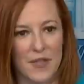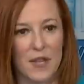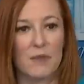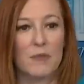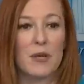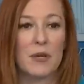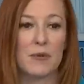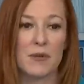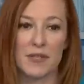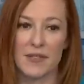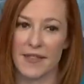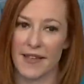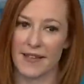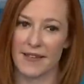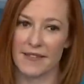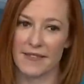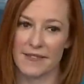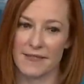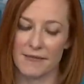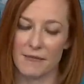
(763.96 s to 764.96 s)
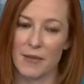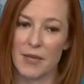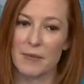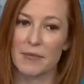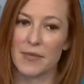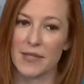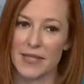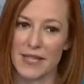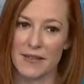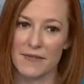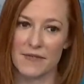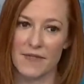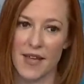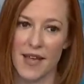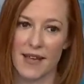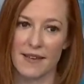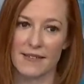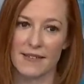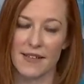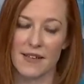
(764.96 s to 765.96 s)
I don't think we would think we
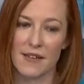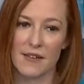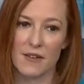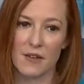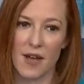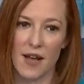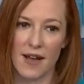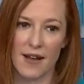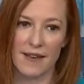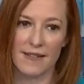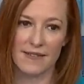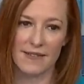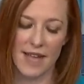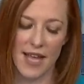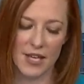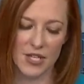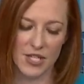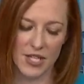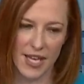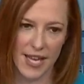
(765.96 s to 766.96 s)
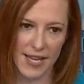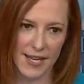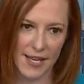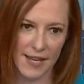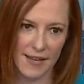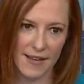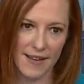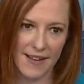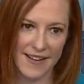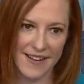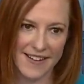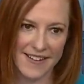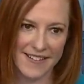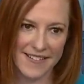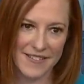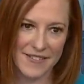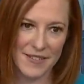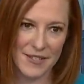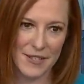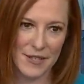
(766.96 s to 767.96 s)
believe that uh, educating
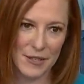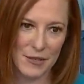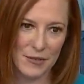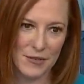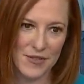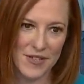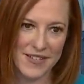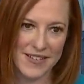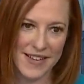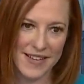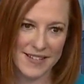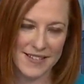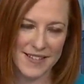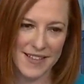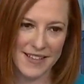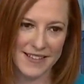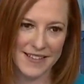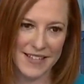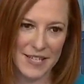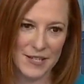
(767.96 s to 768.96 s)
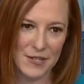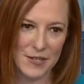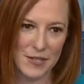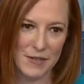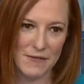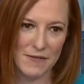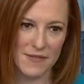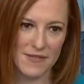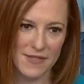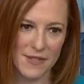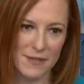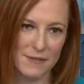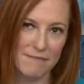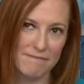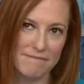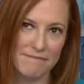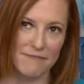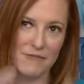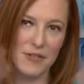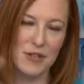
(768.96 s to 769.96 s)
uh, the youth and next and leaders of
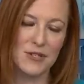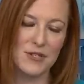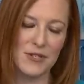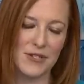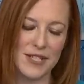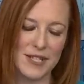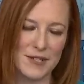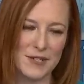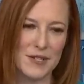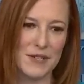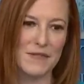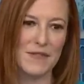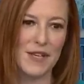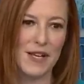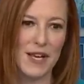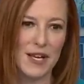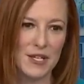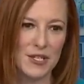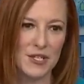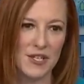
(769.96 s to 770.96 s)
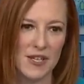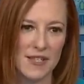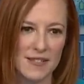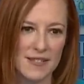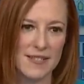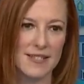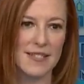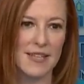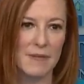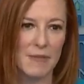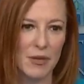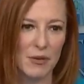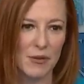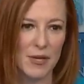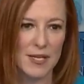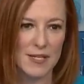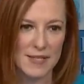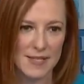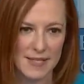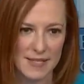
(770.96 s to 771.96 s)
the future leaders of the country on
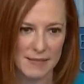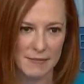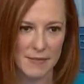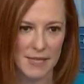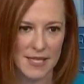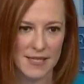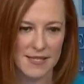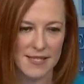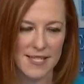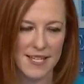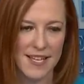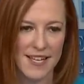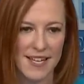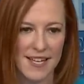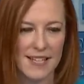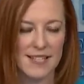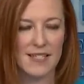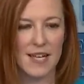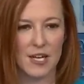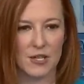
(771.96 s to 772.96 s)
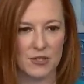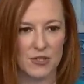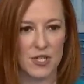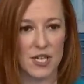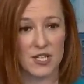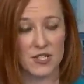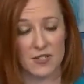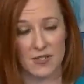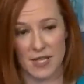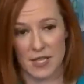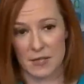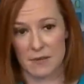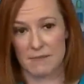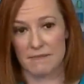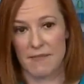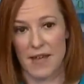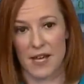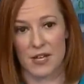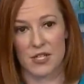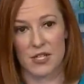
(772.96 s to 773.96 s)
systemic racism is indoctrination.
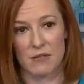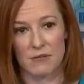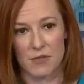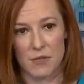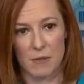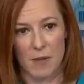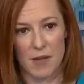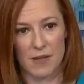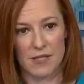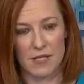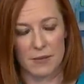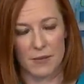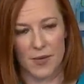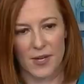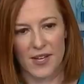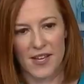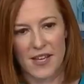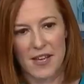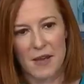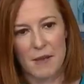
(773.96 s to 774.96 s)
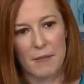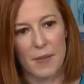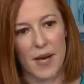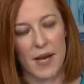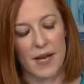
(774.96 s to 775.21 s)
That's actually responsible.